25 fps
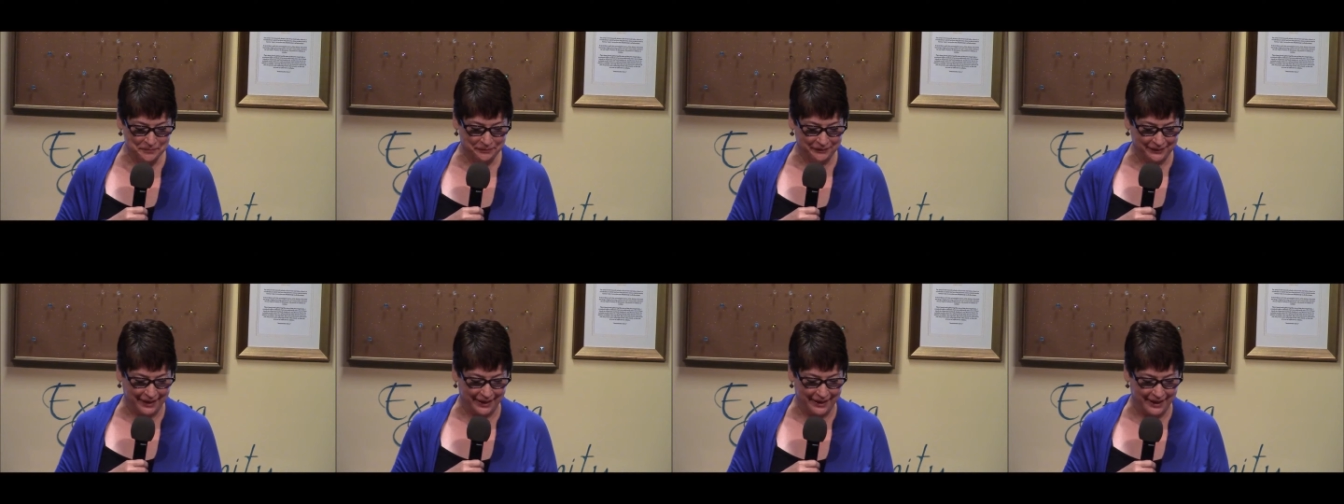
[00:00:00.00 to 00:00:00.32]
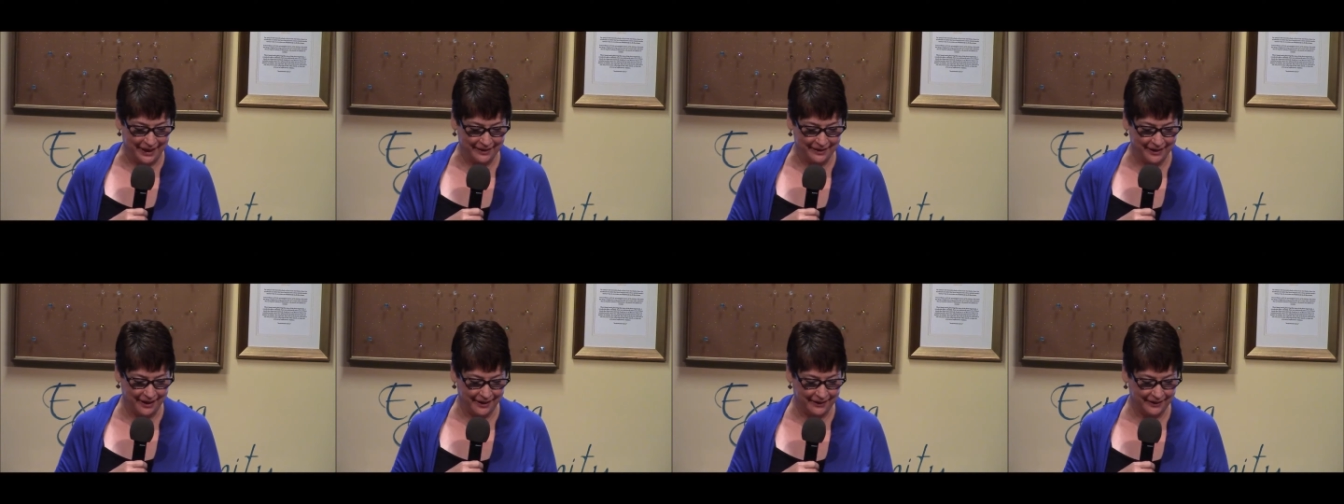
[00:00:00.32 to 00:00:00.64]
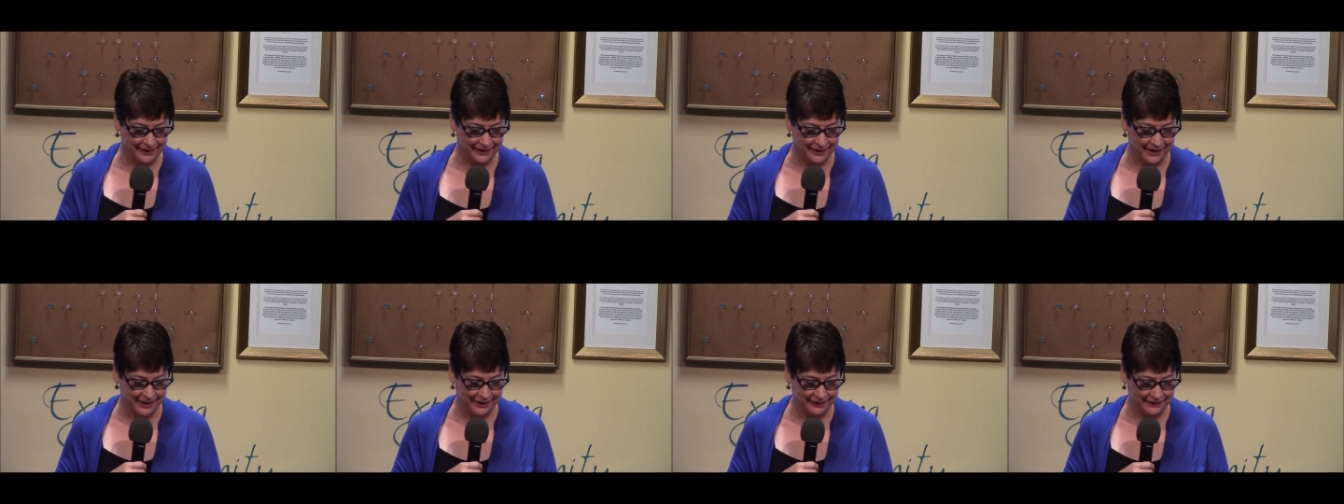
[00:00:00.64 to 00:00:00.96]
And I got
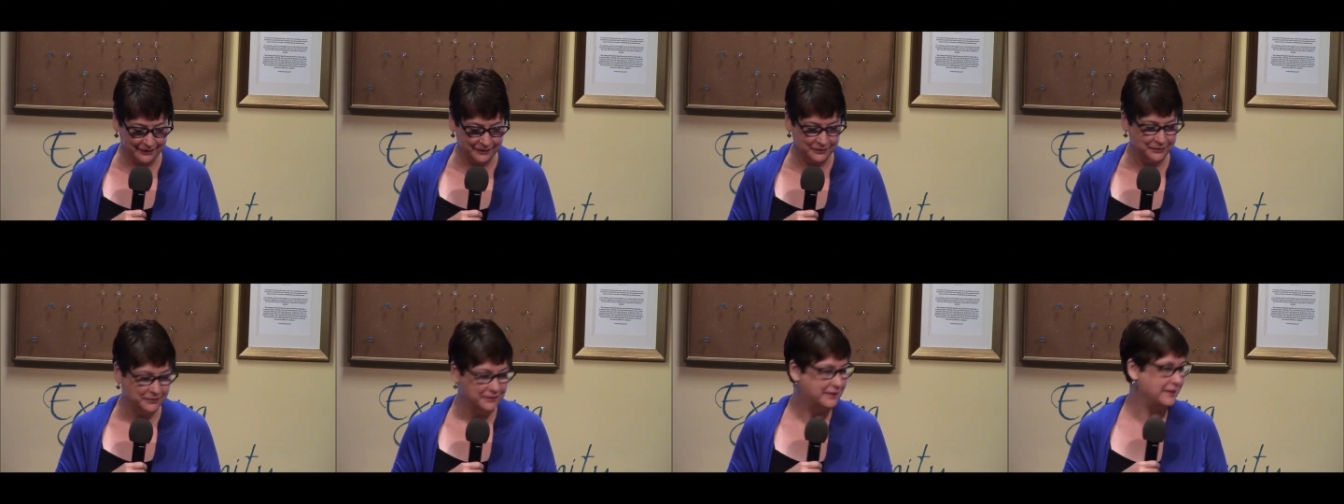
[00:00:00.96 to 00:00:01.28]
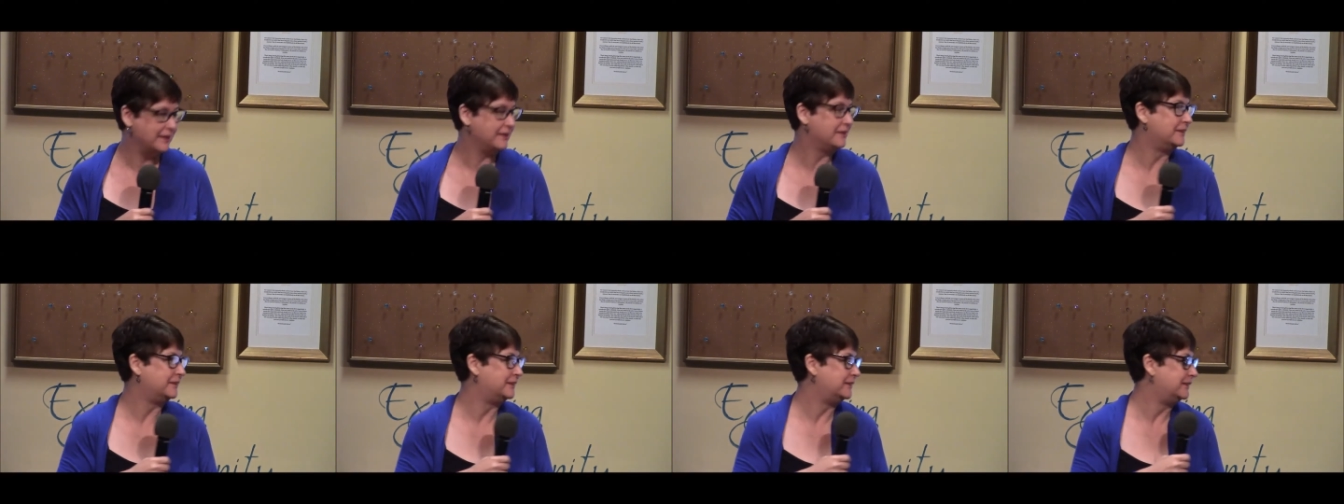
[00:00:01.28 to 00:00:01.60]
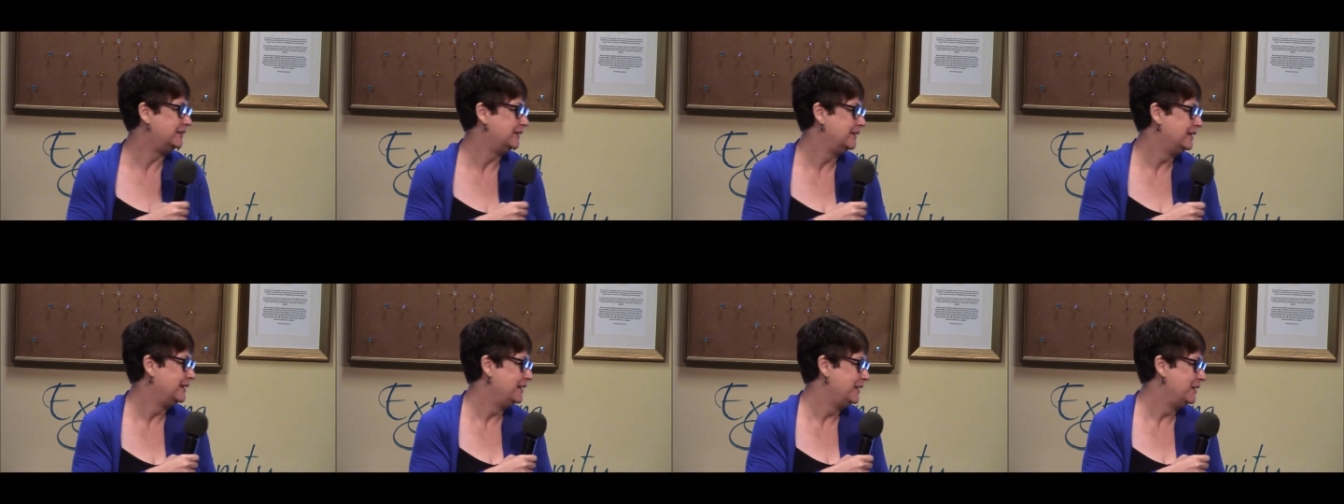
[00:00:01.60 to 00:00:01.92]
a little
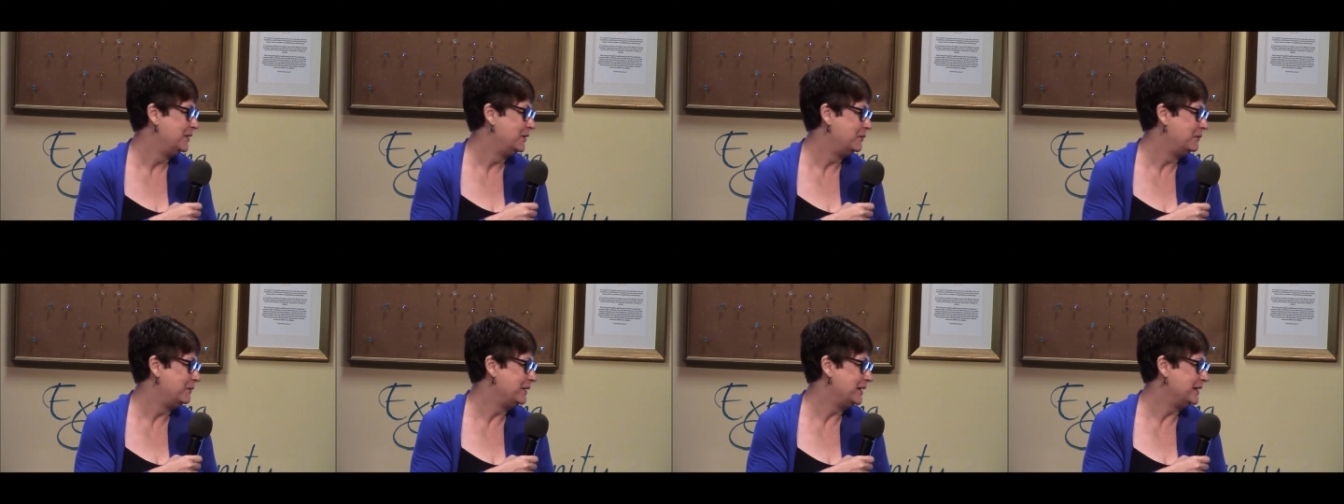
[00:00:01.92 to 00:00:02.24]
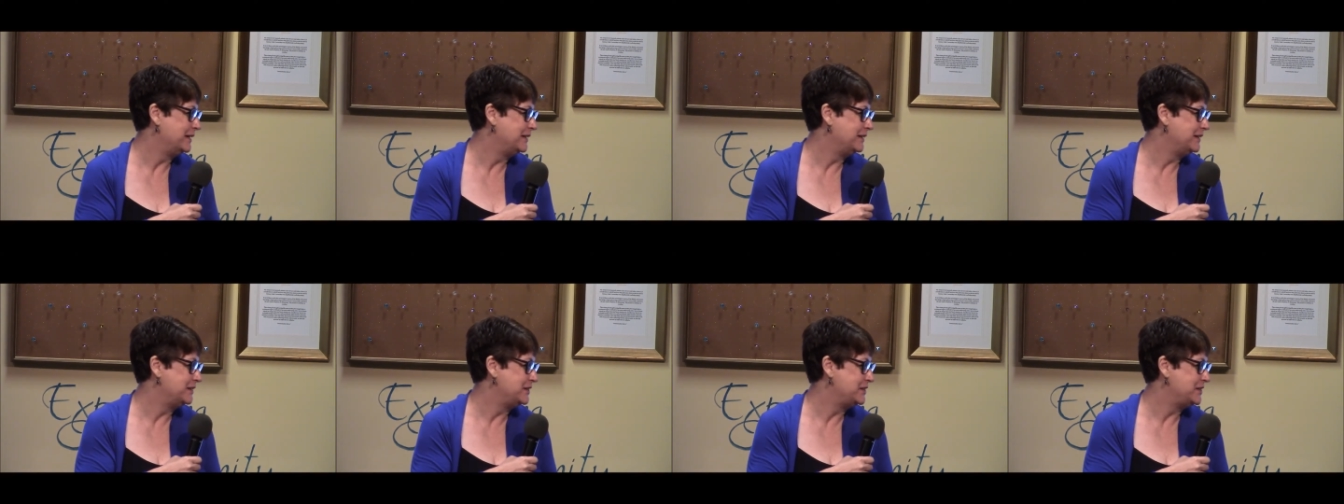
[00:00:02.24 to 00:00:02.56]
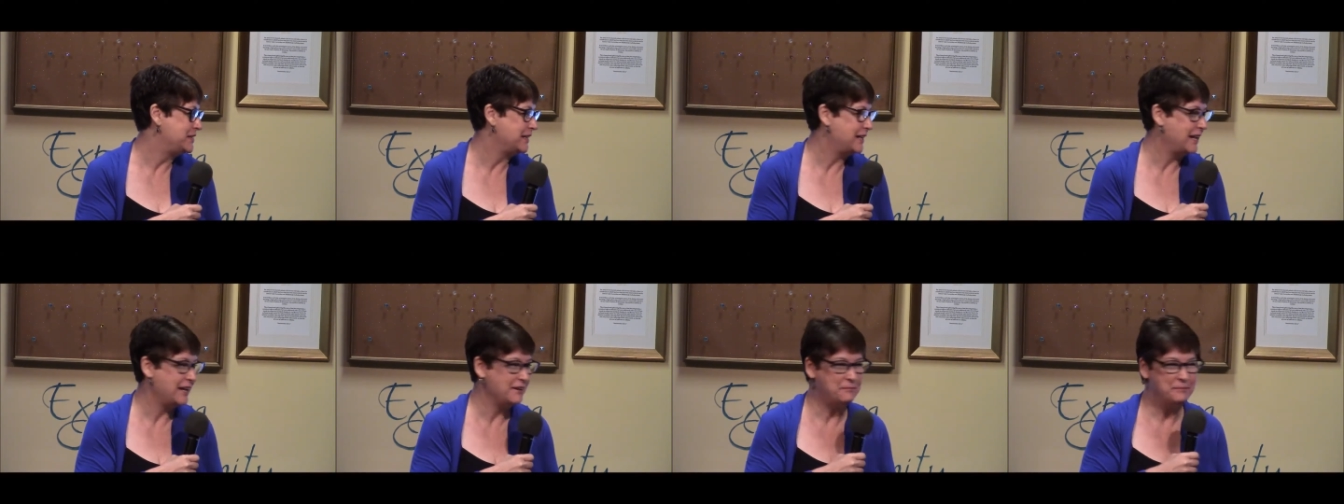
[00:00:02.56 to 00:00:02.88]
giggle when
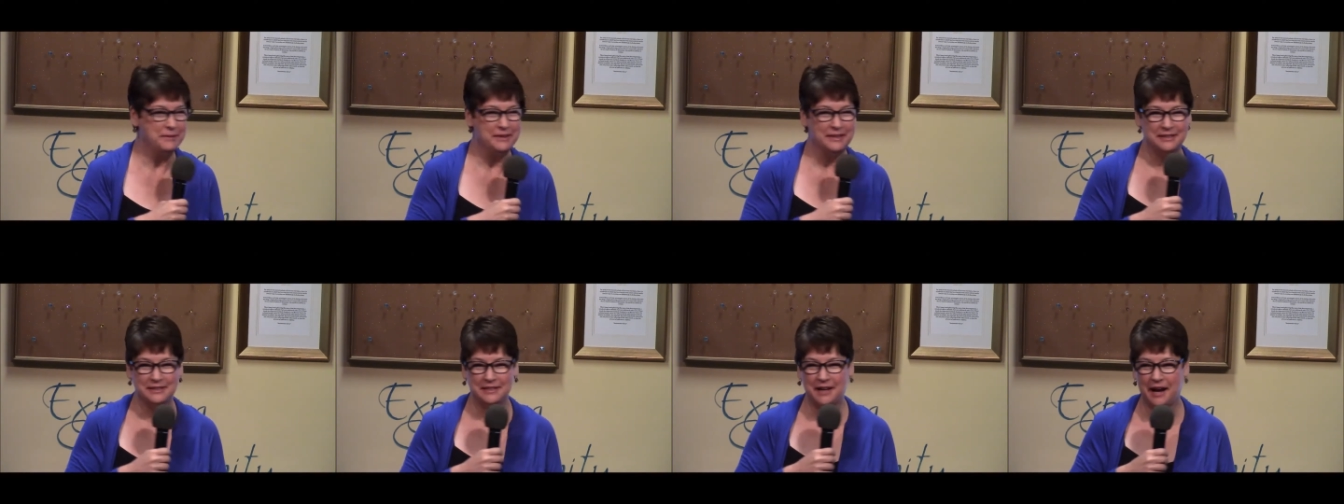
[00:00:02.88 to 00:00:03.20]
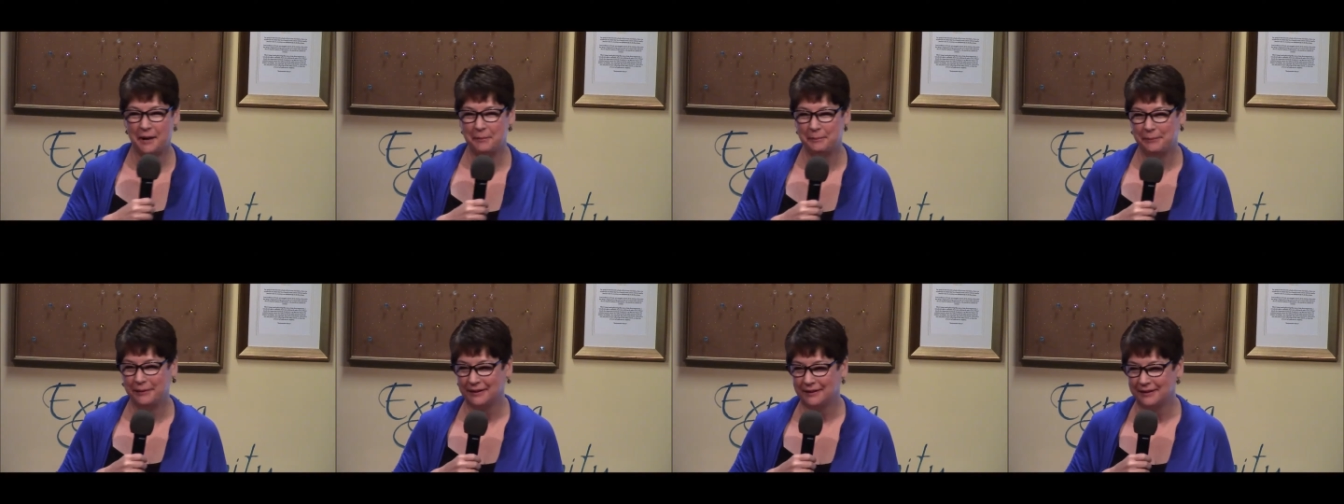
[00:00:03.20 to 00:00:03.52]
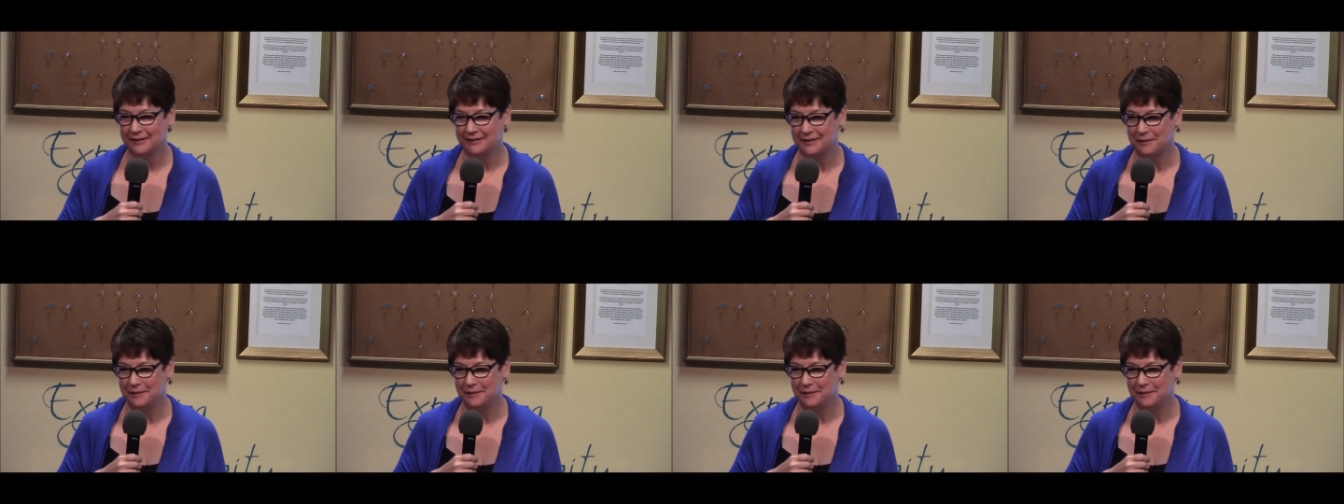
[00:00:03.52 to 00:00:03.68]
she gave me the topic,